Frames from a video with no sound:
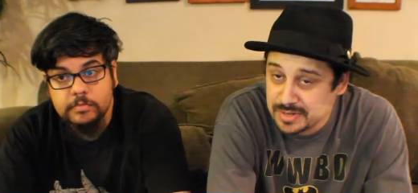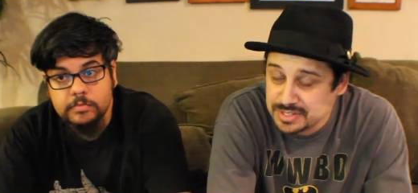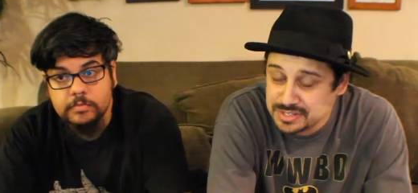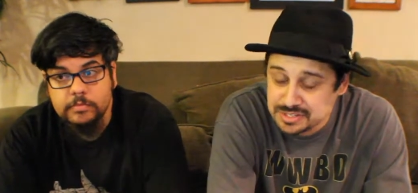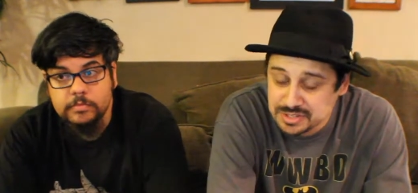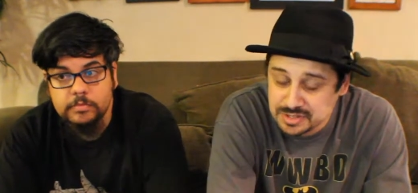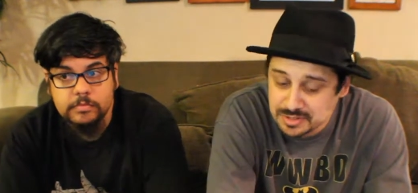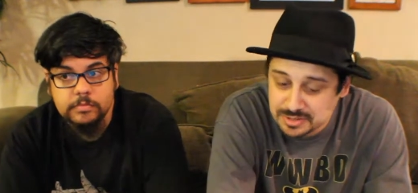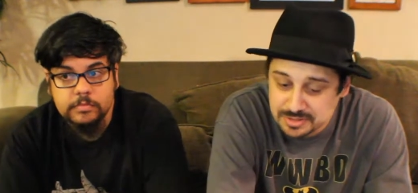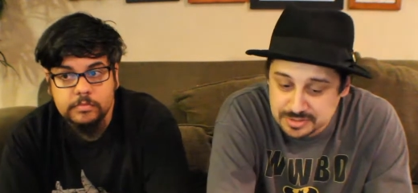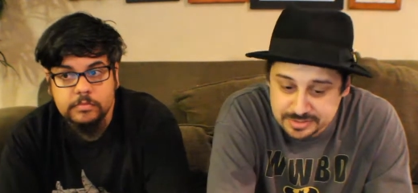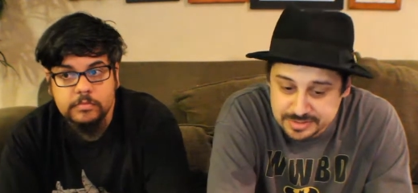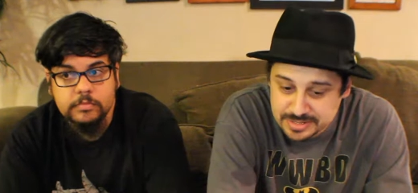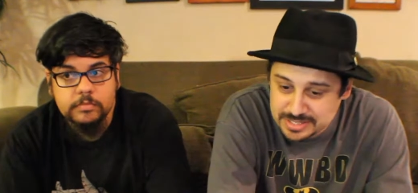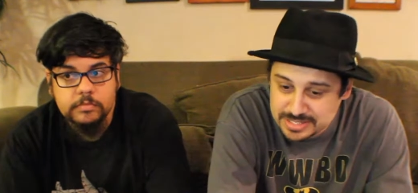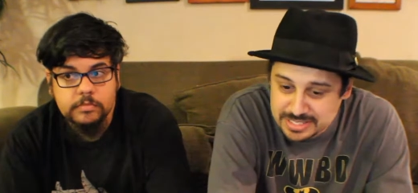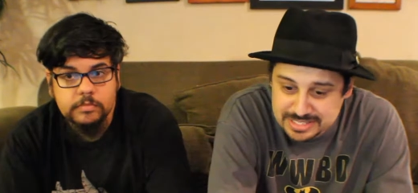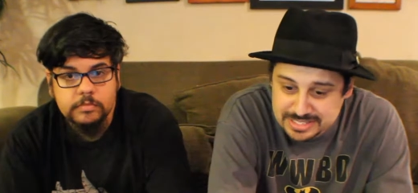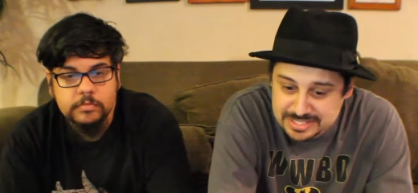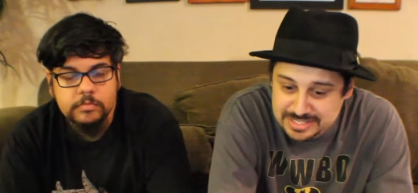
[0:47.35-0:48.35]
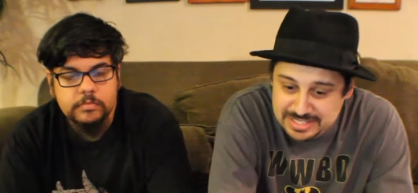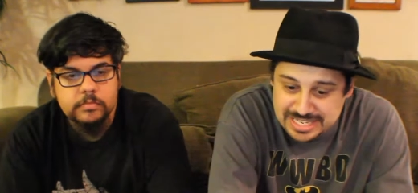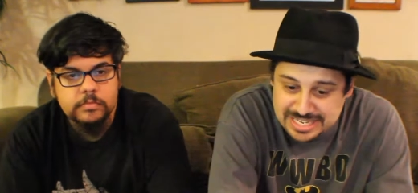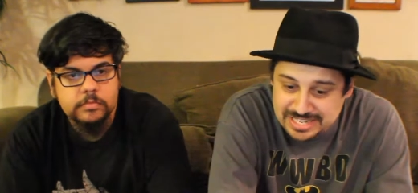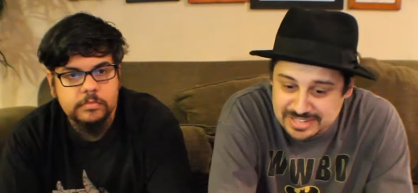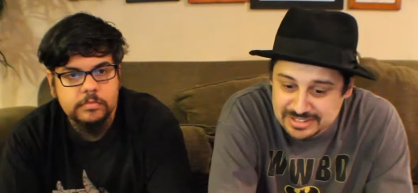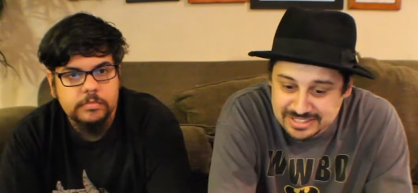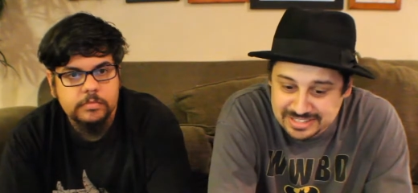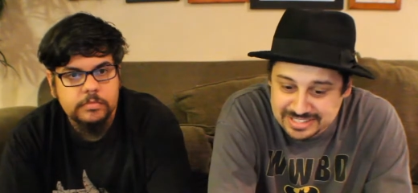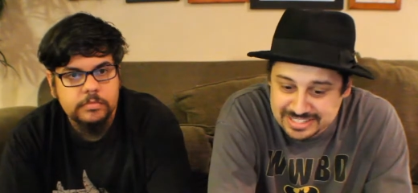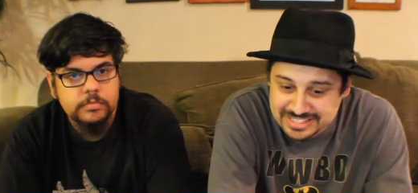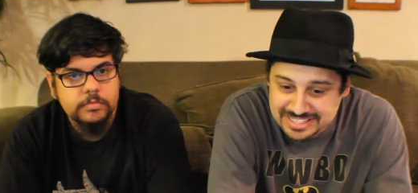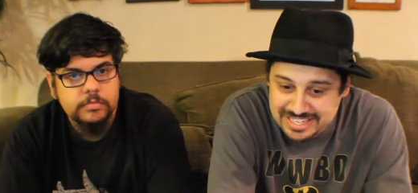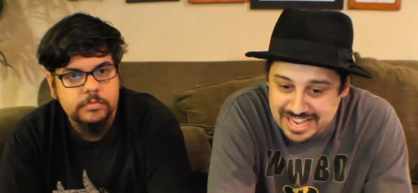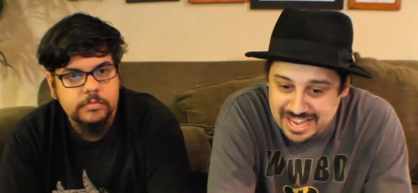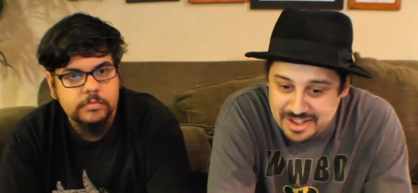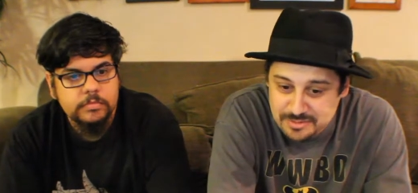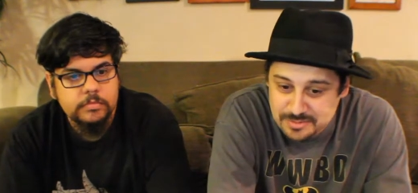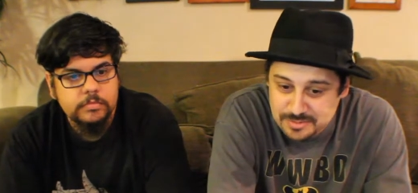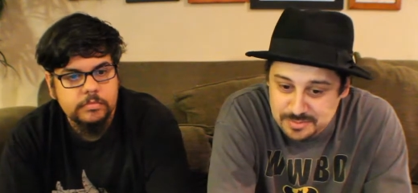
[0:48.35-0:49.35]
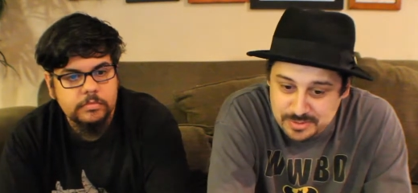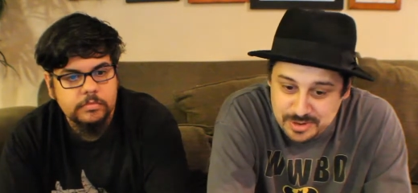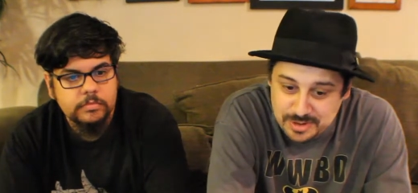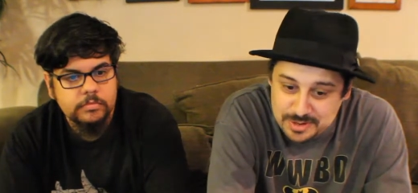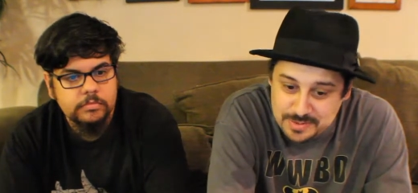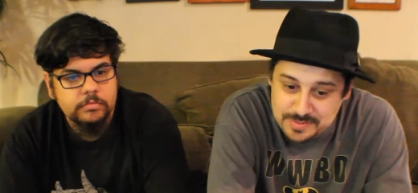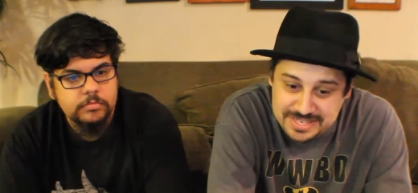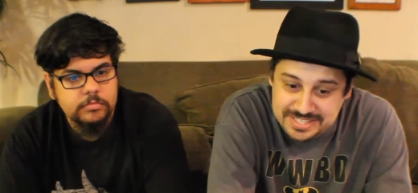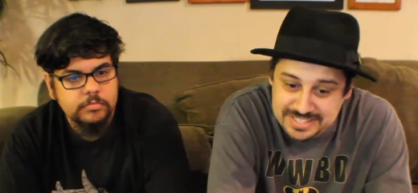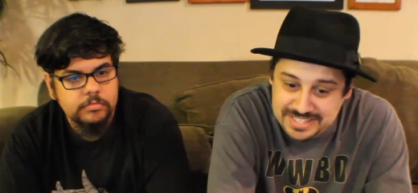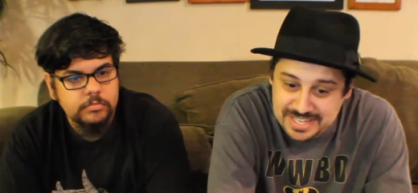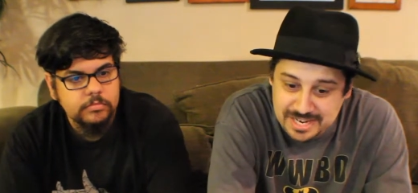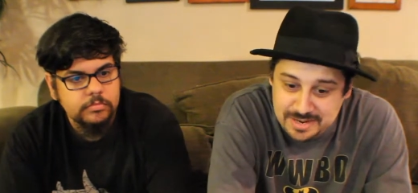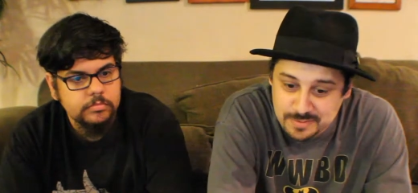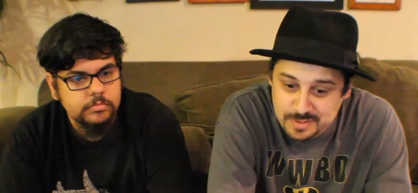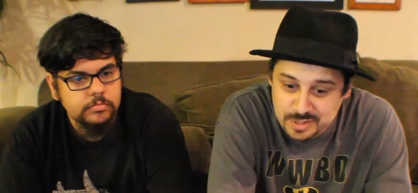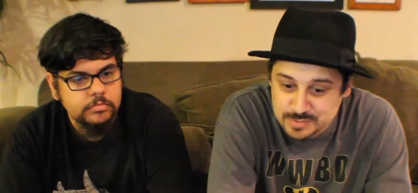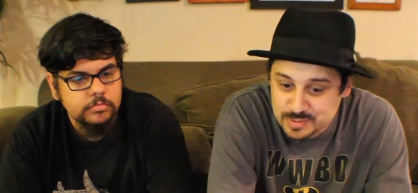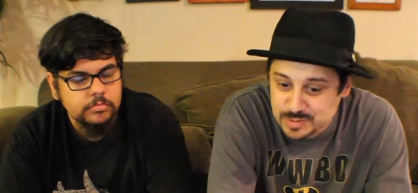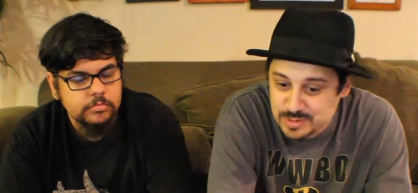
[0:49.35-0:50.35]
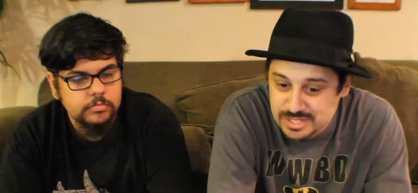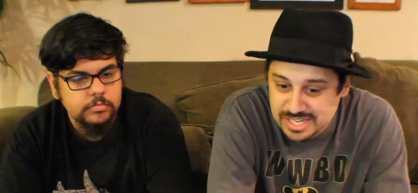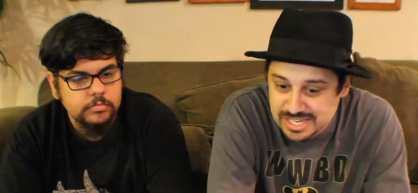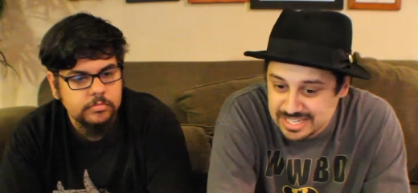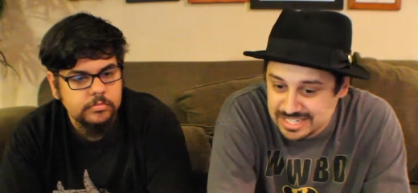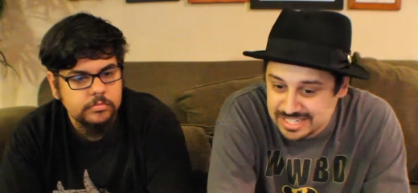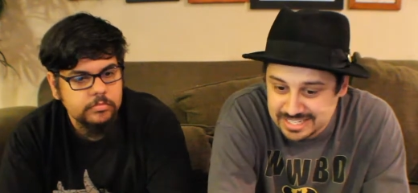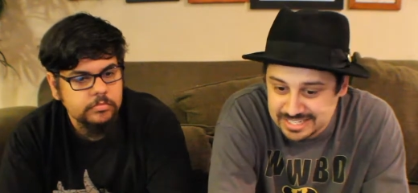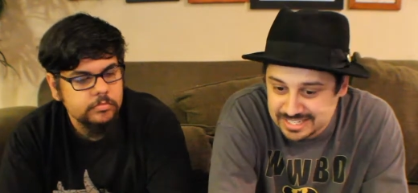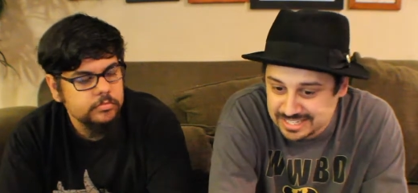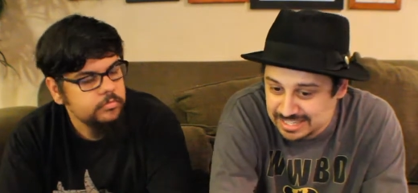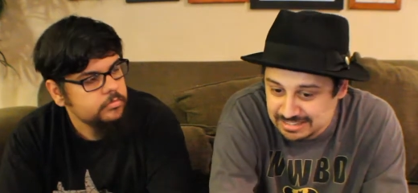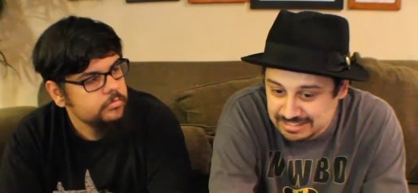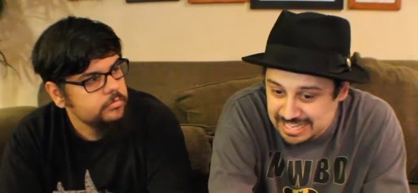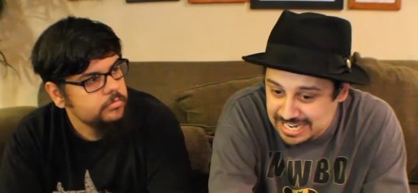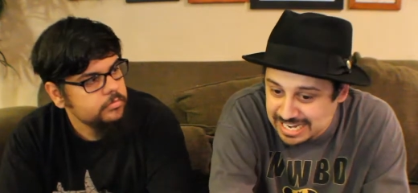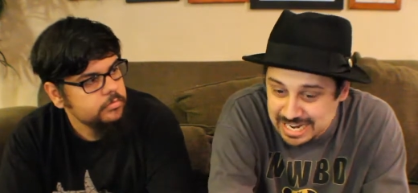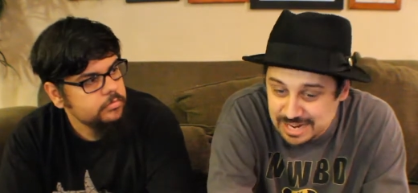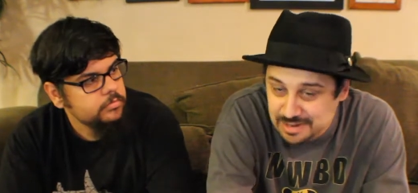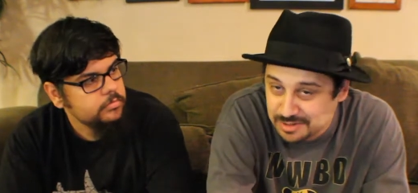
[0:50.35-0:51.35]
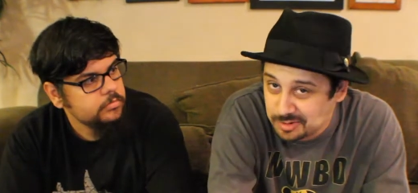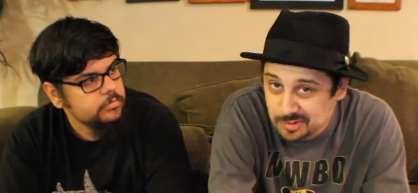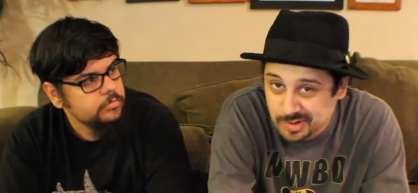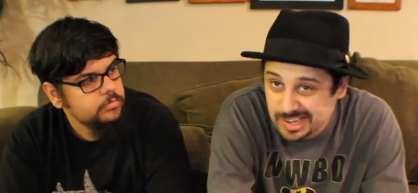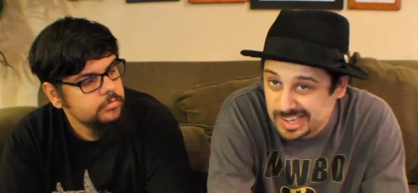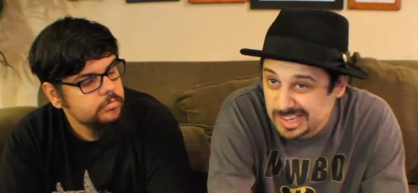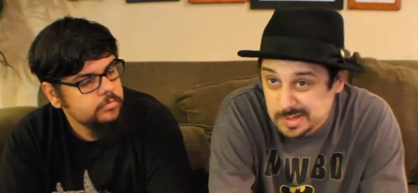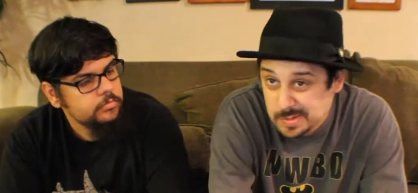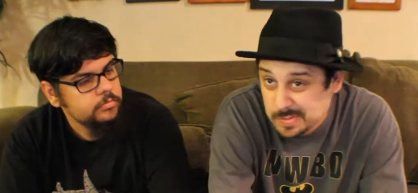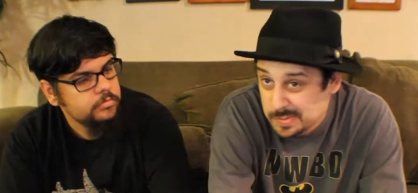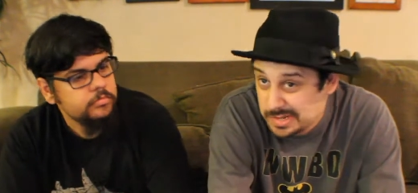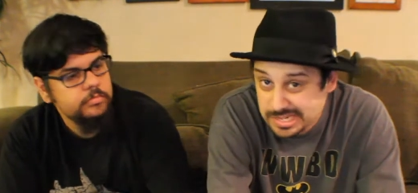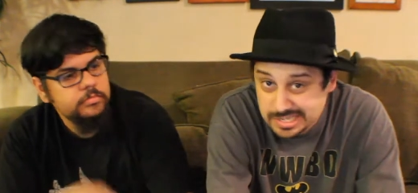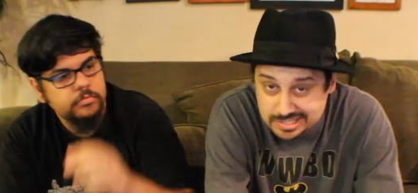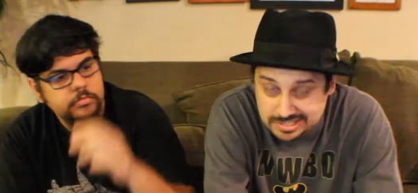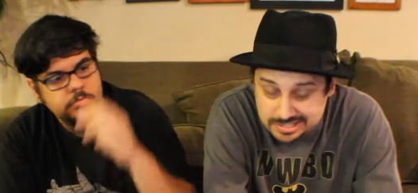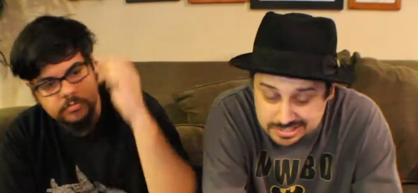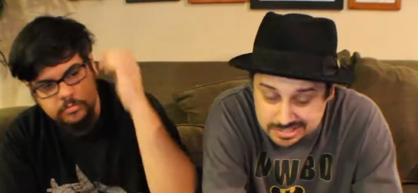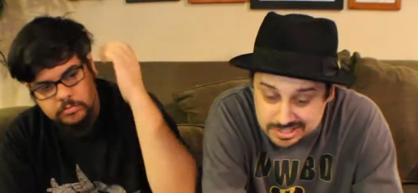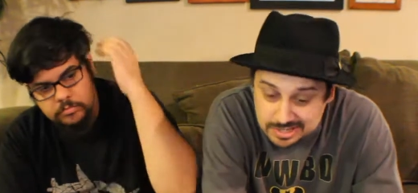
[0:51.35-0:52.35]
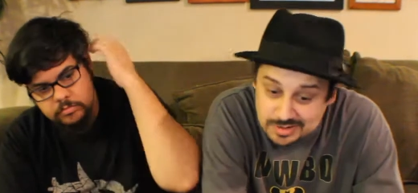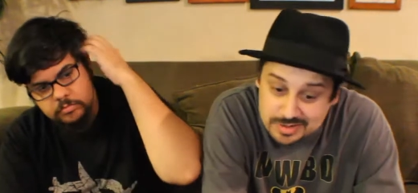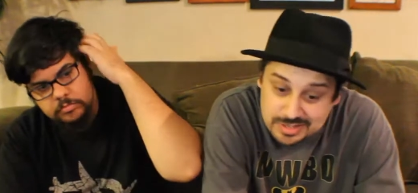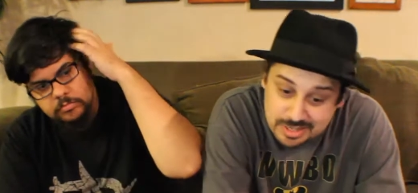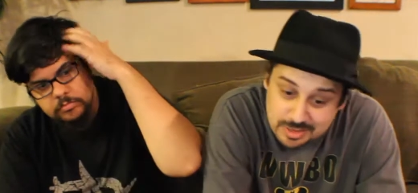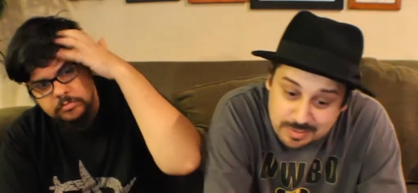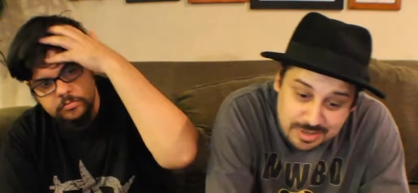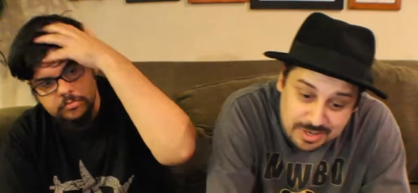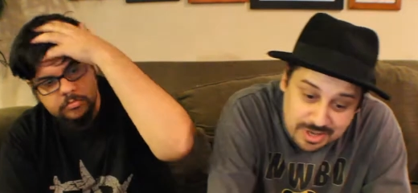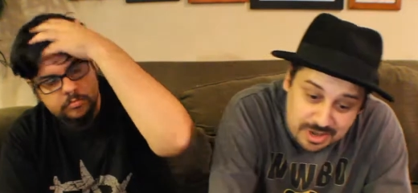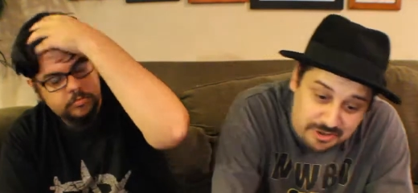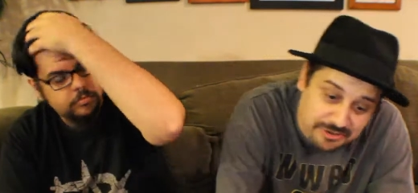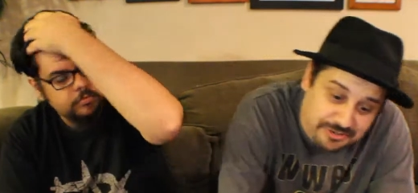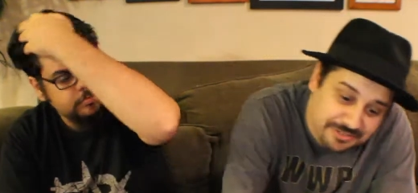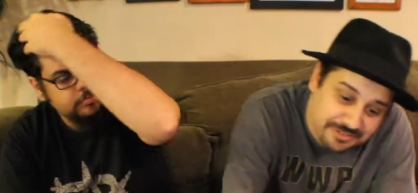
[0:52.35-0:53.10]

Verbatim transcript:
Speaker 1: So let's just take a look to see how it probably be set up because most likely they nailed it right on the bud. So here we go.